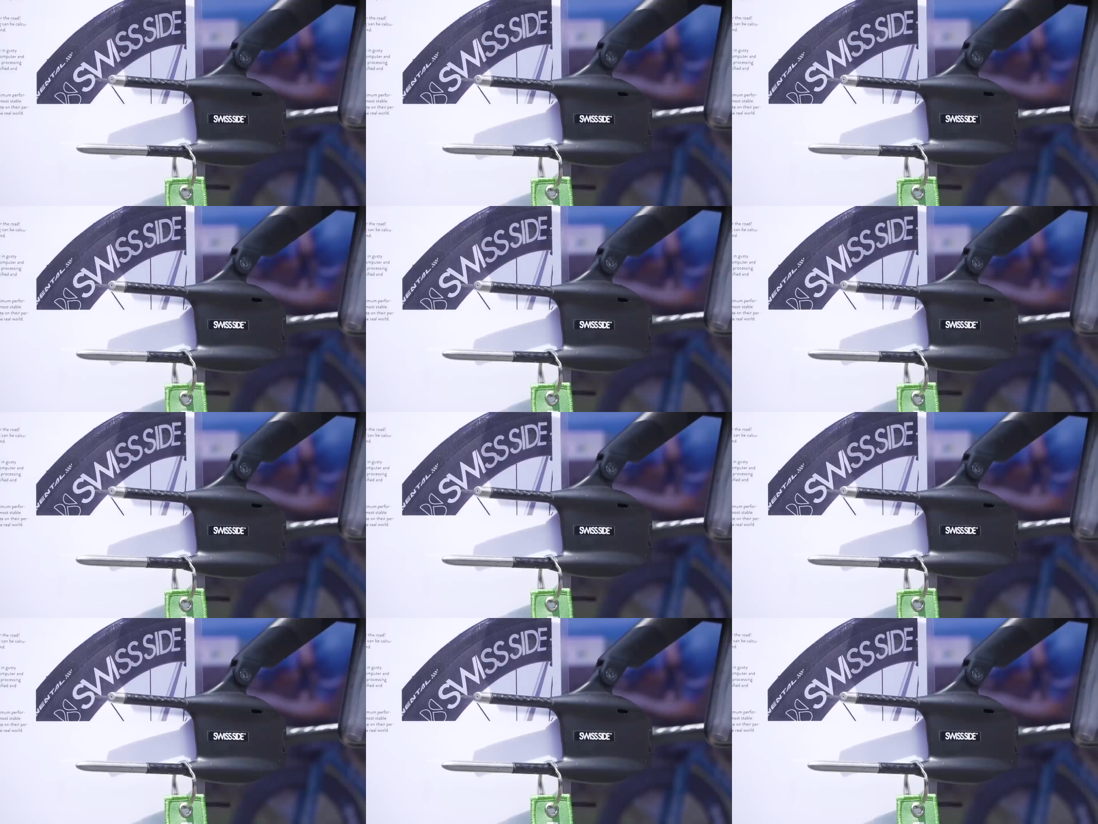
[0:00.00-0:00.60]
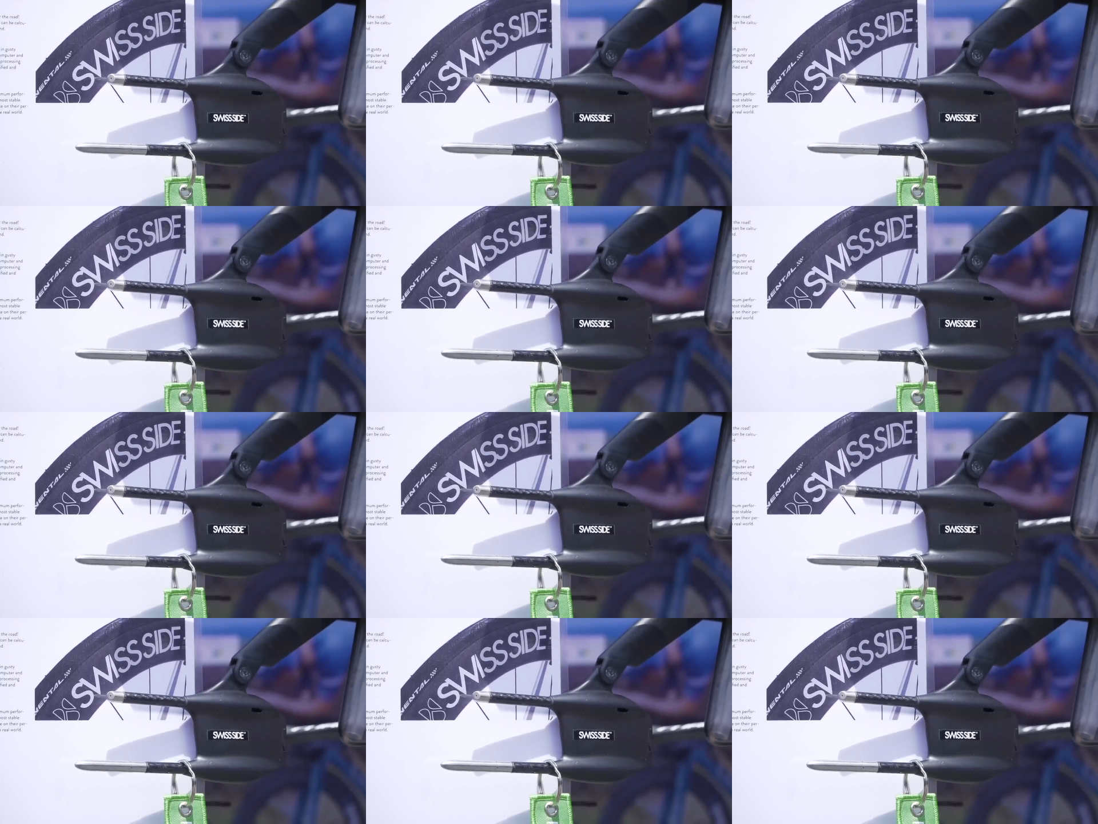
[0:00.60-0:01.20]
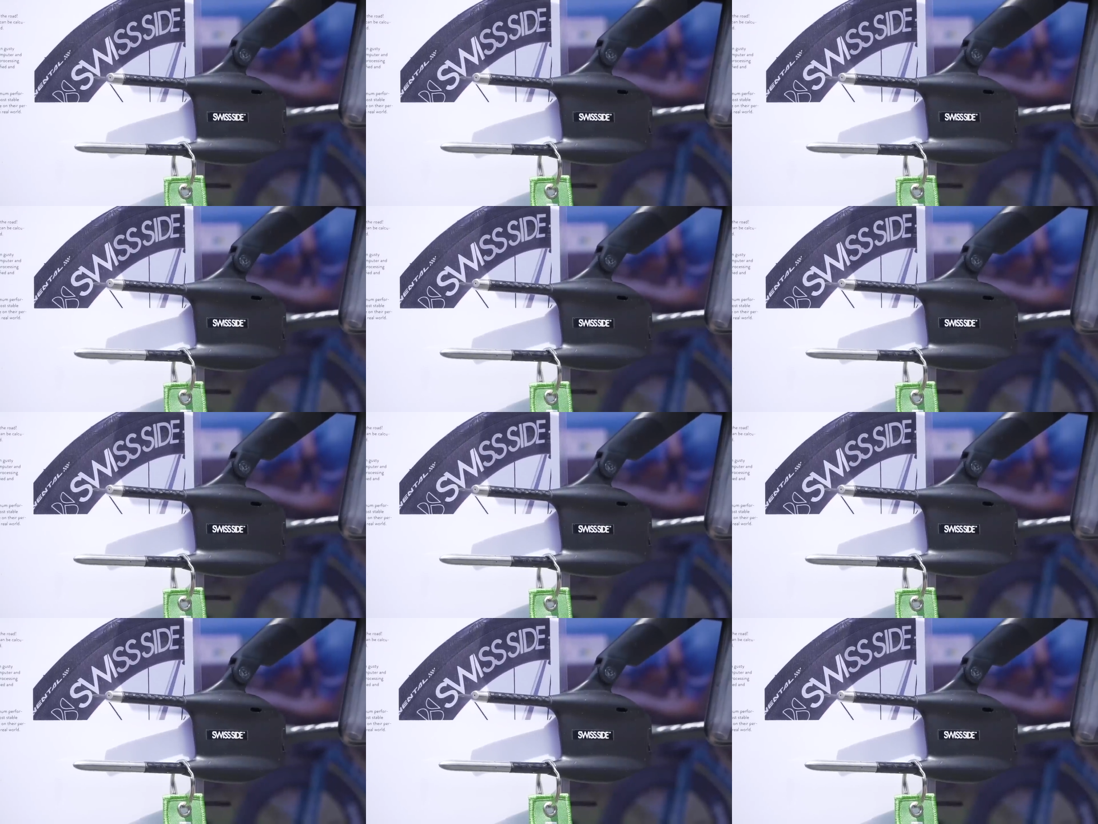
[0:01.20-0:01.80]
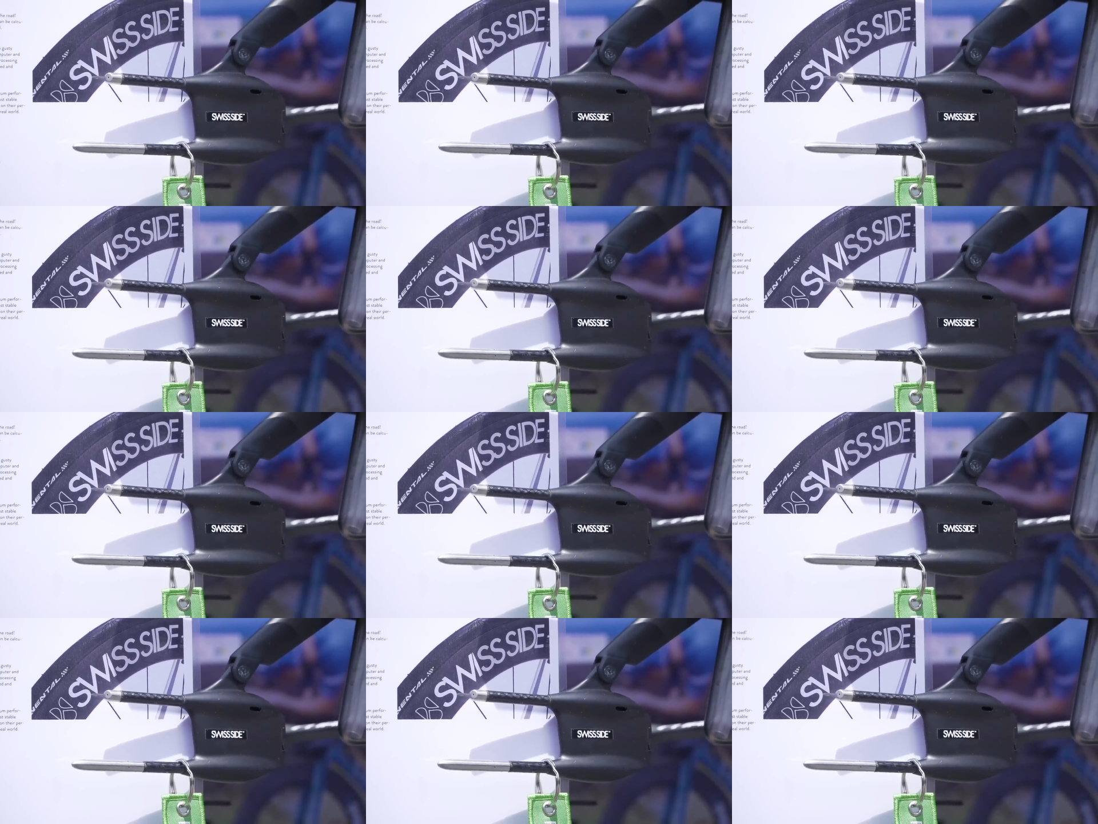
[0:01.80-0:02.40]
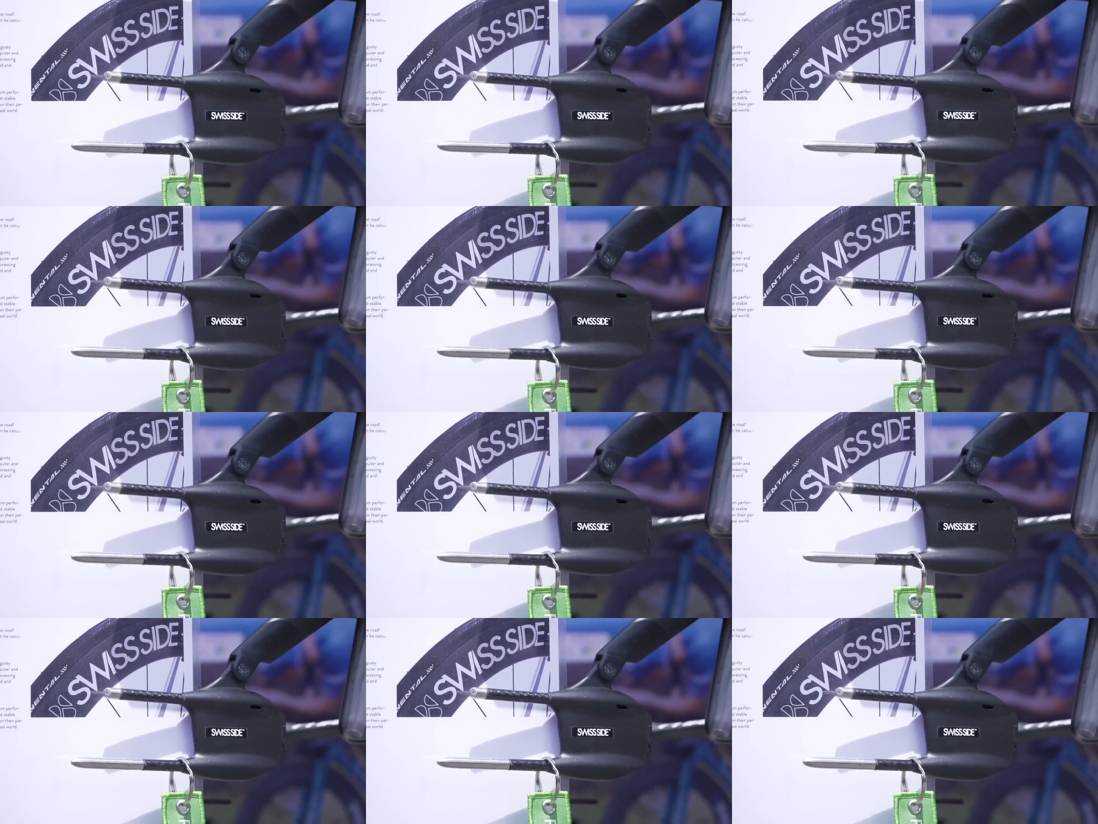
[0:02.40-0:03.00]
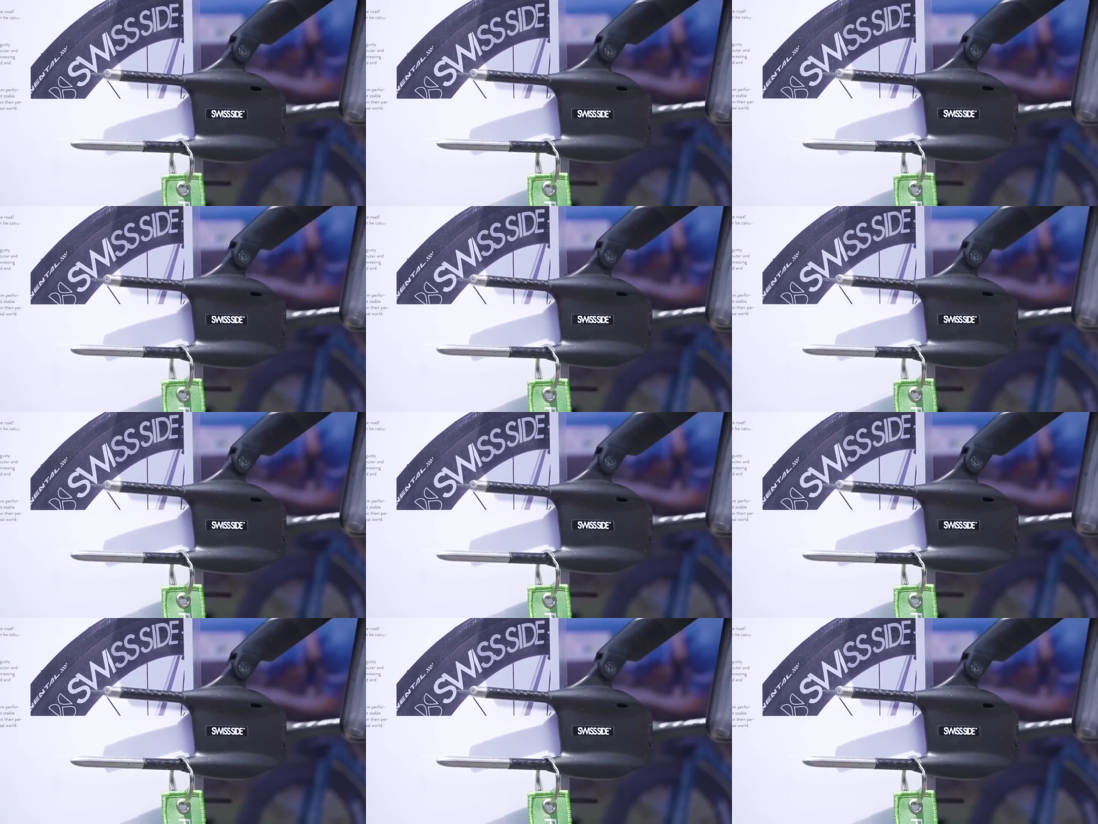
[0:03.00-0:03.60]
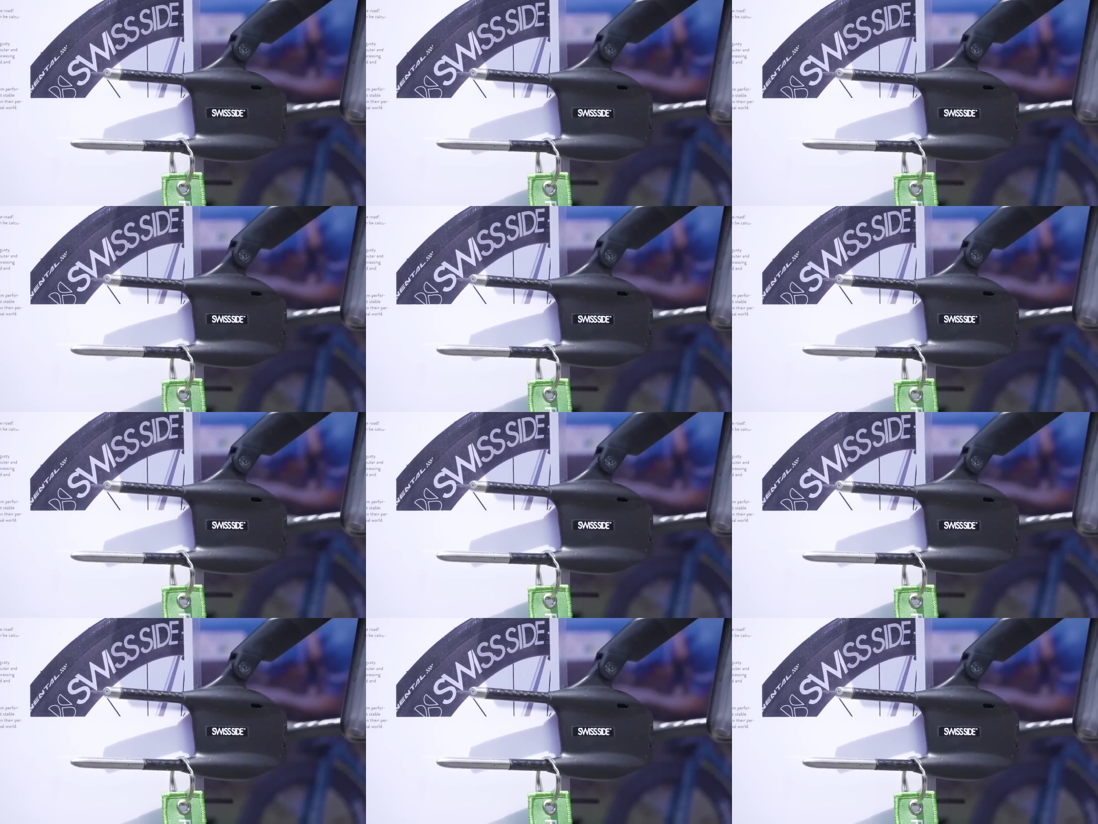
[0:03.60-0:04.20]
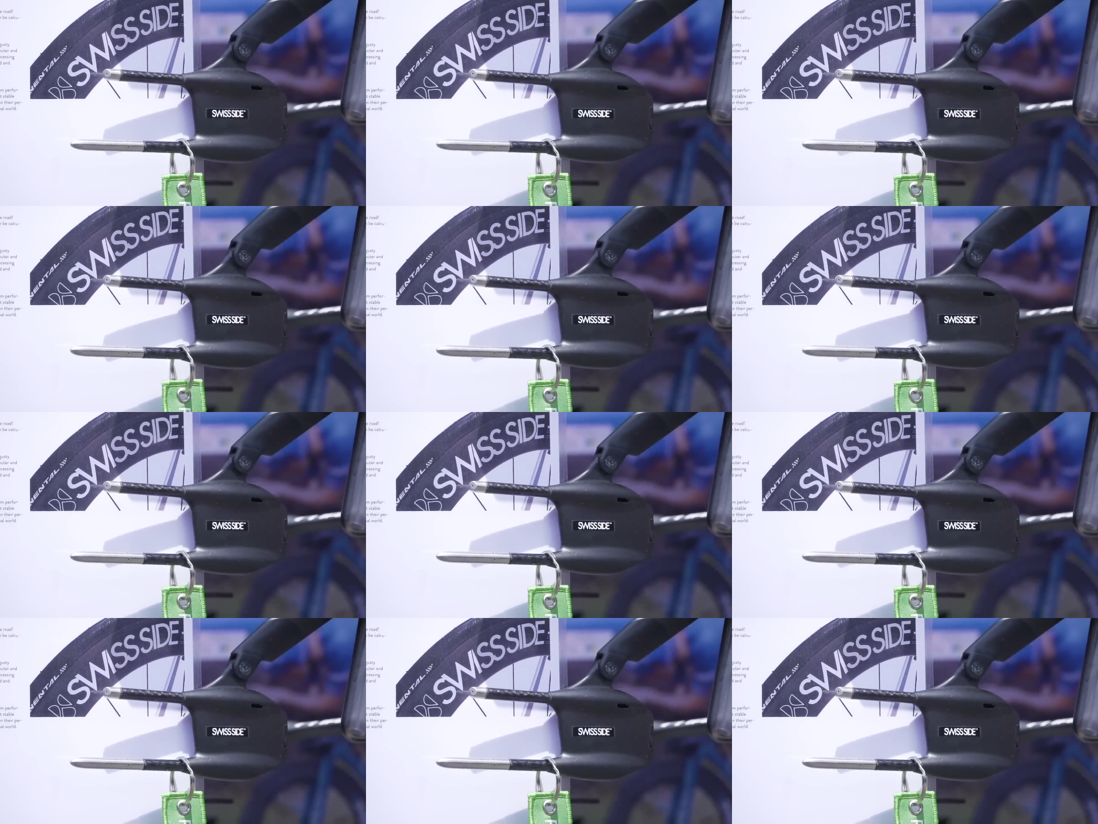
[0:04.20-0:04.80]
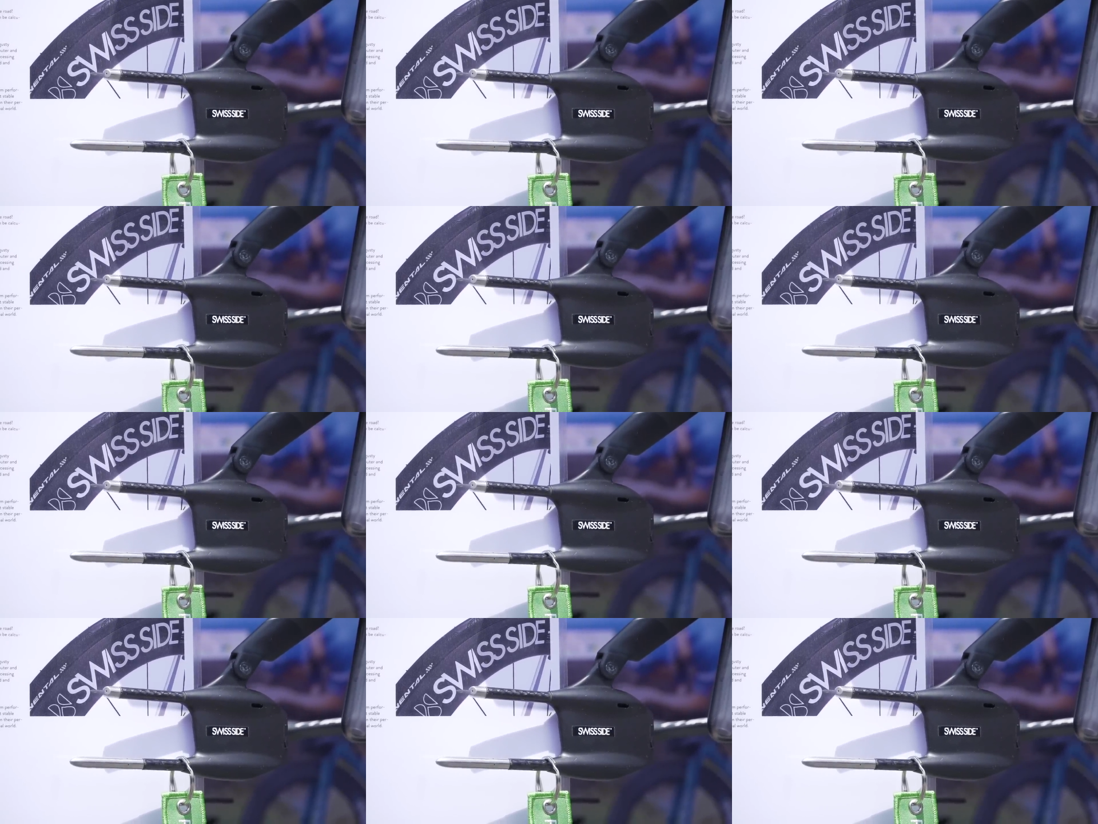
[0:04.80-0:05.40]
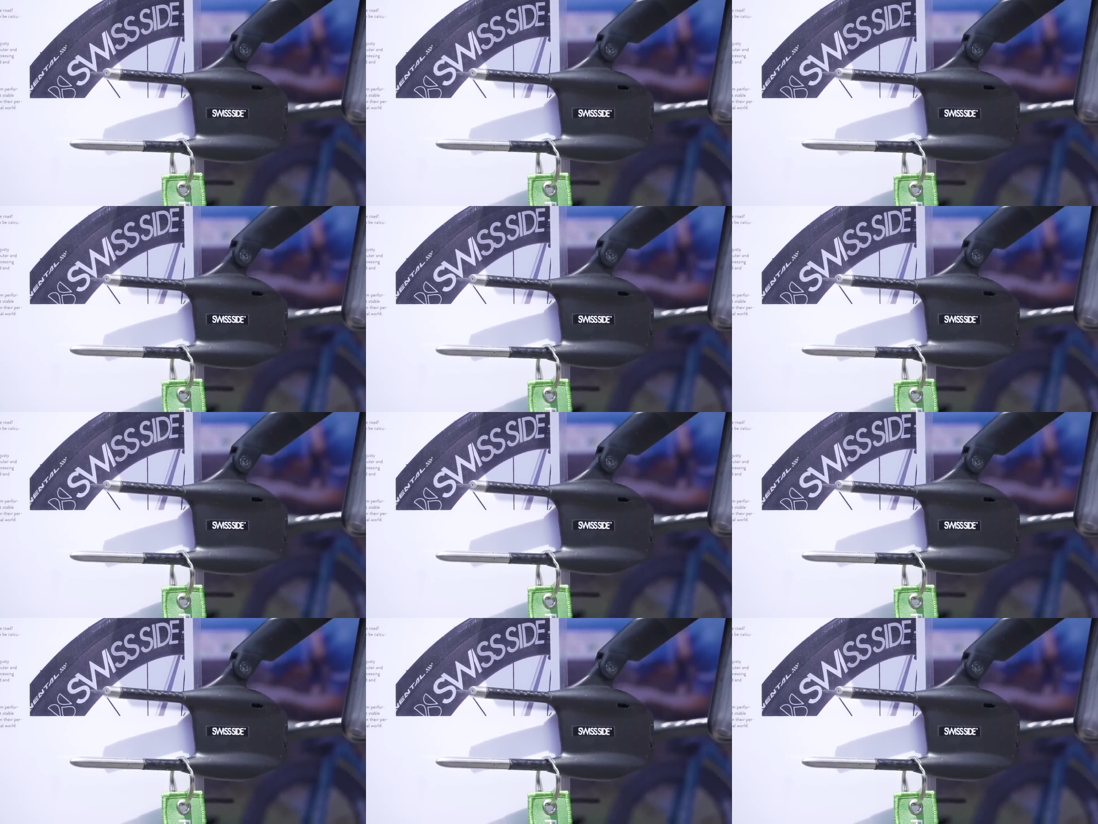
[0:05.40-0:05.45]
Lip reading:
(no speaker visible)